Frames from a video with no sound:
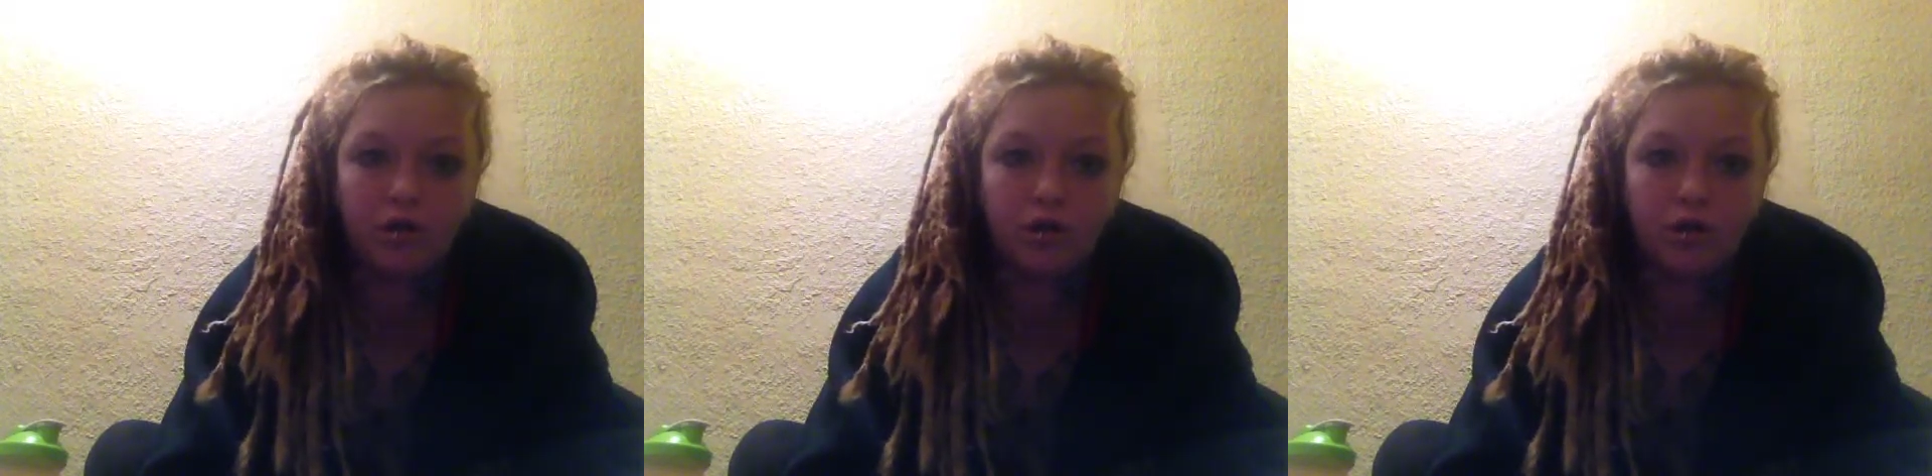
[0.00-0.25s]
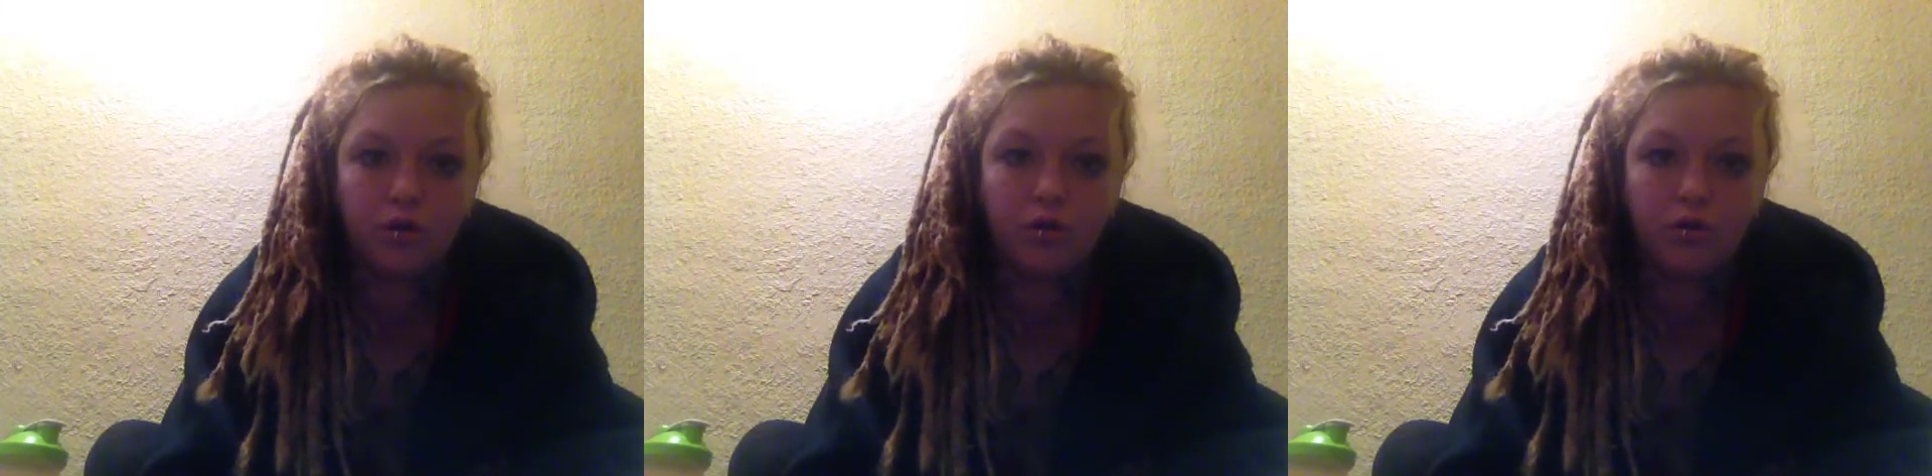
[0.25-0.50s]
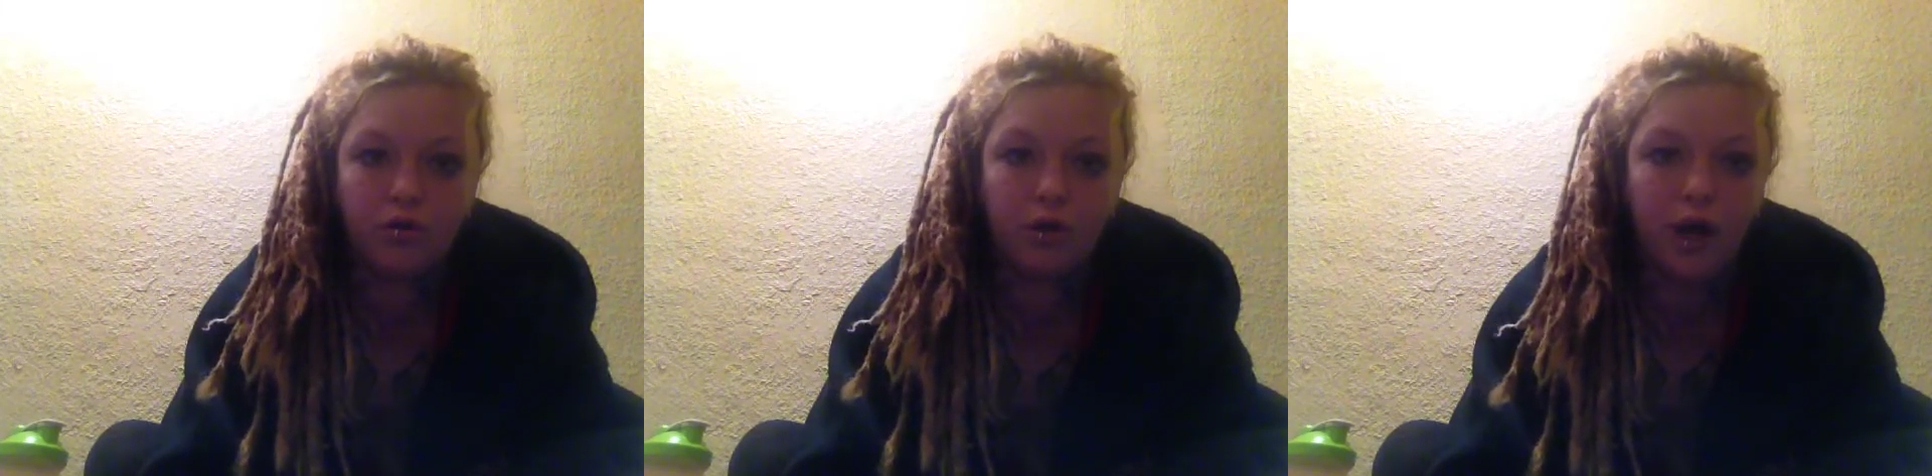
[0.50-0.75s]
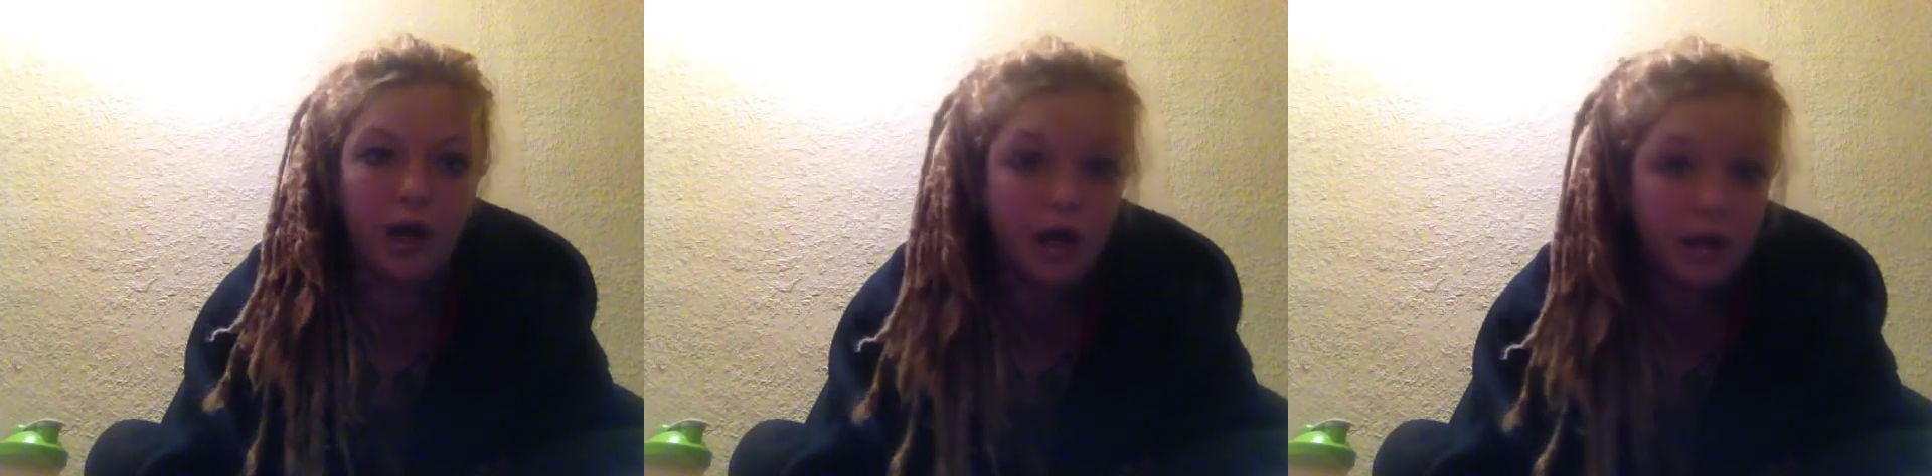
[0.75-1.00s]
shoes or
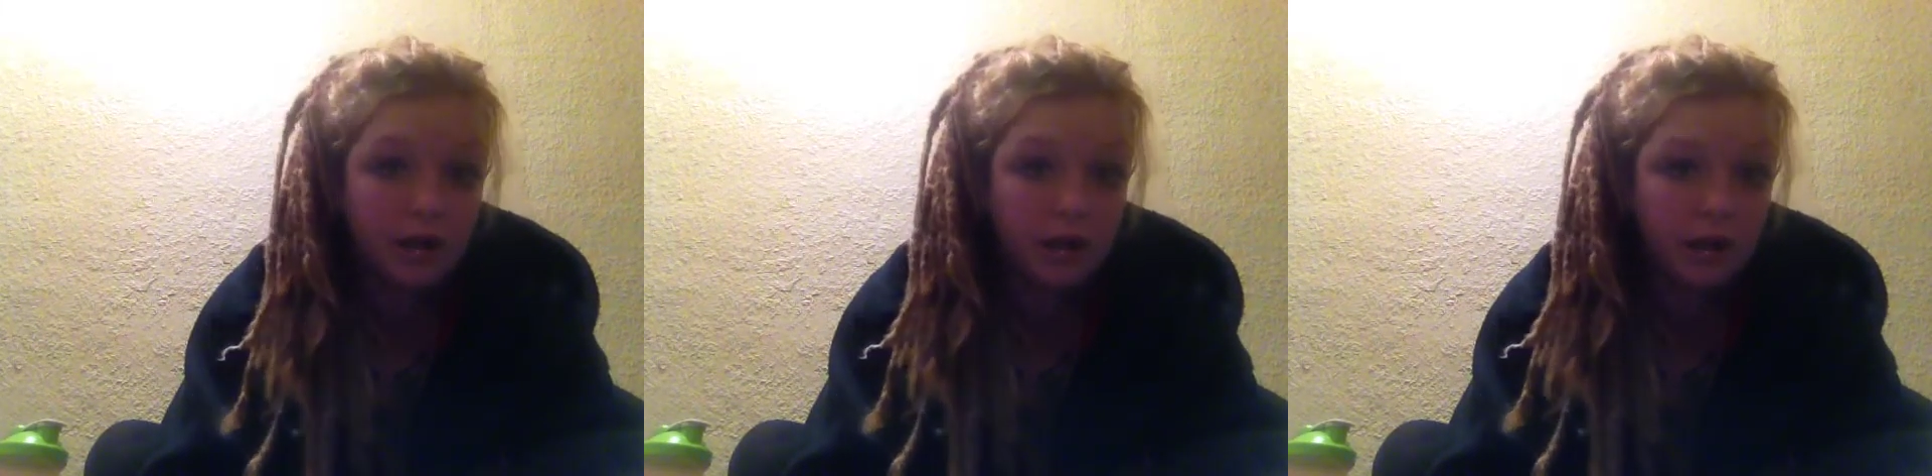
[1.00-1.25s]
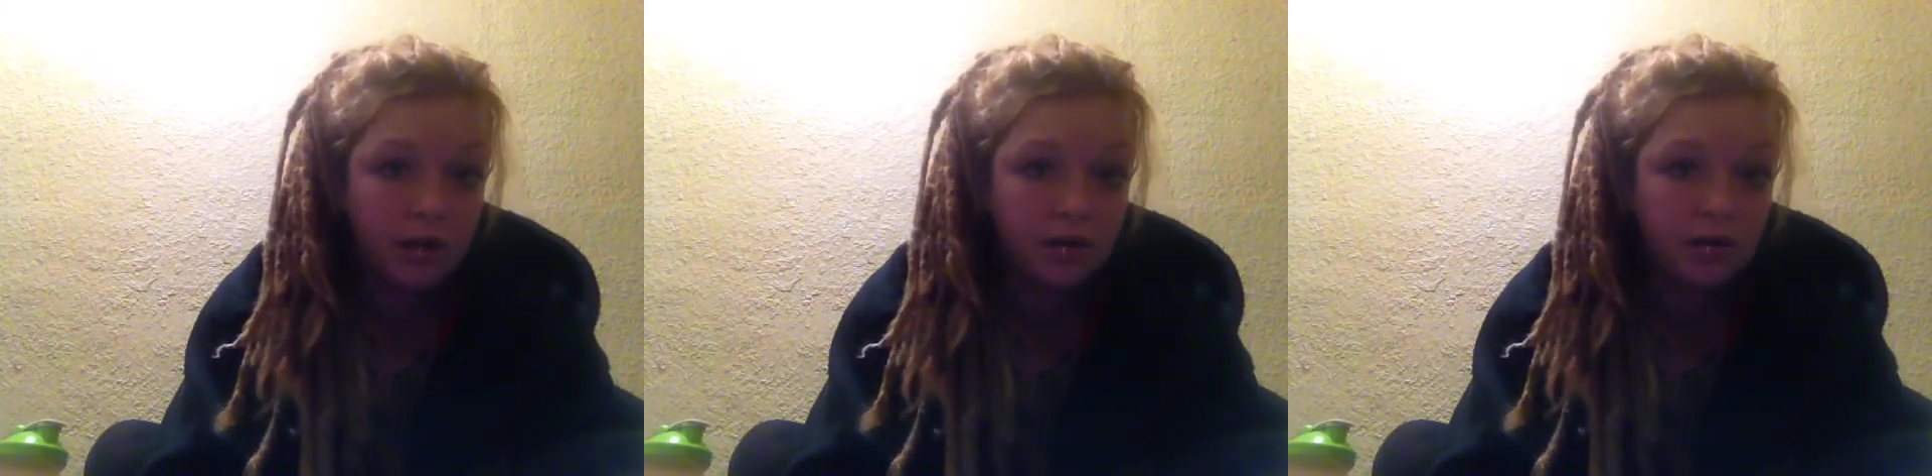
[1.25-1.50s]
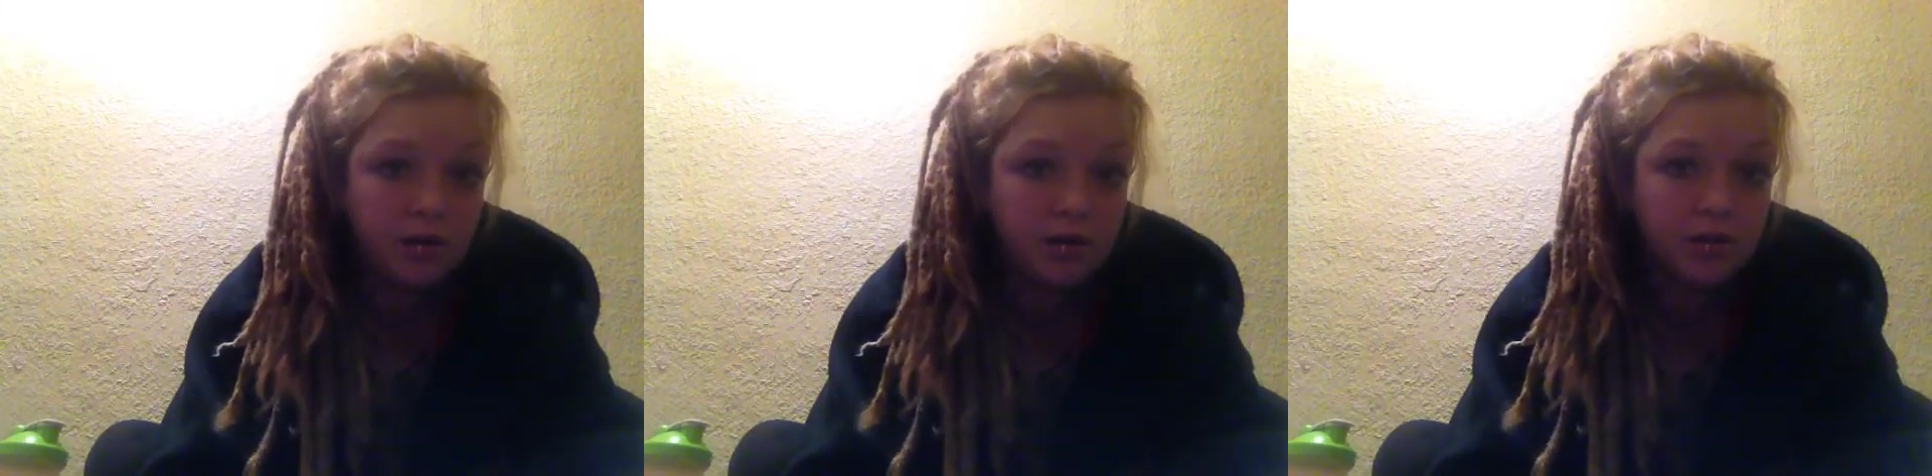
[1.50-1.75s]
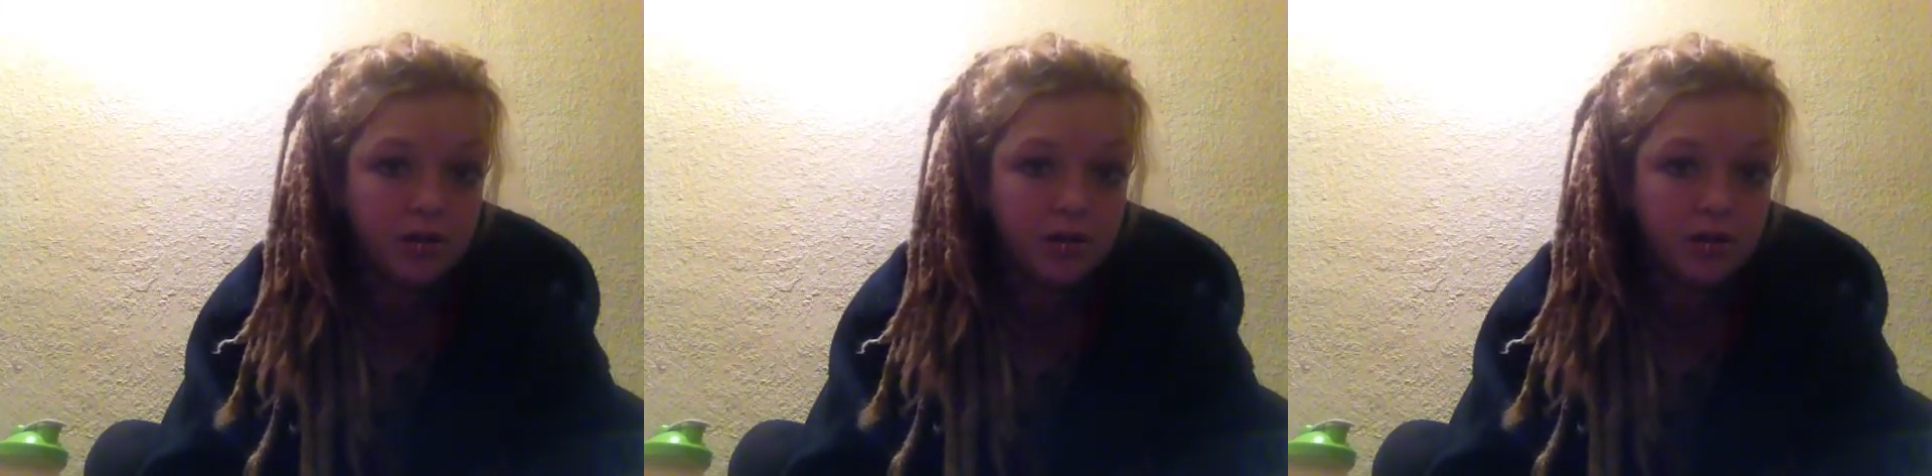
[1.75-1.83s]
anything else,